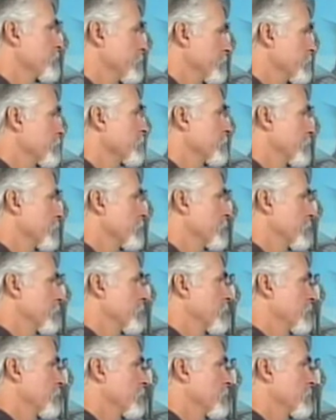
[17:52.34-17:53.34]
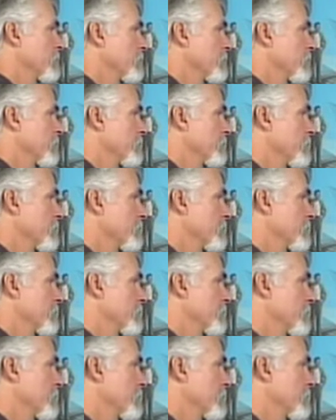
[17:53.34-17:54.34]

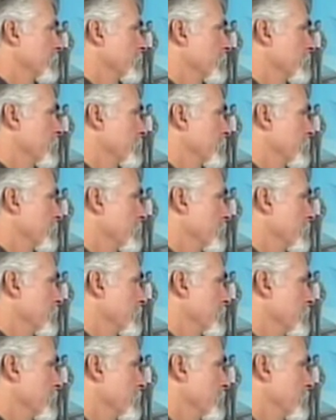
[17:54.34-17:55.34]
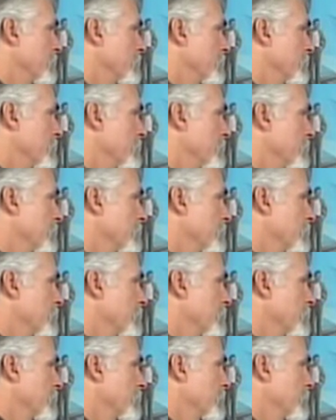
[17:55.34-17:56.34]

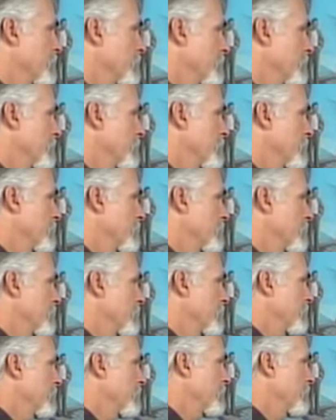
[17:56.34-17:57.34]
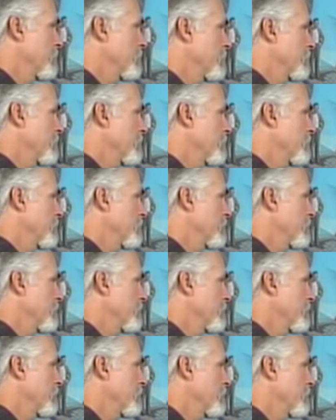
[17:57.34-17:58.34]

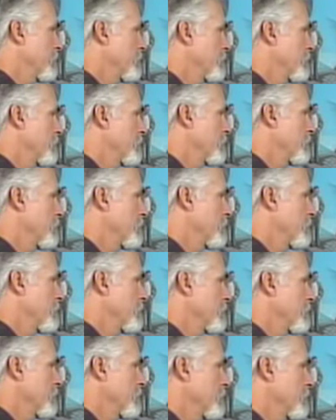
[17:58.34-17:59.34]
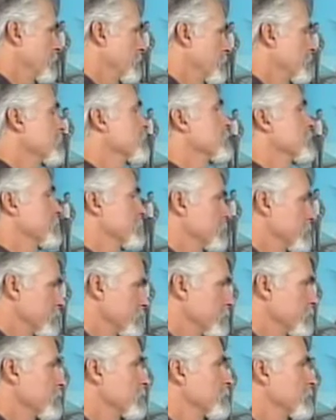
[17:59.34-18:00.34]
[no speech]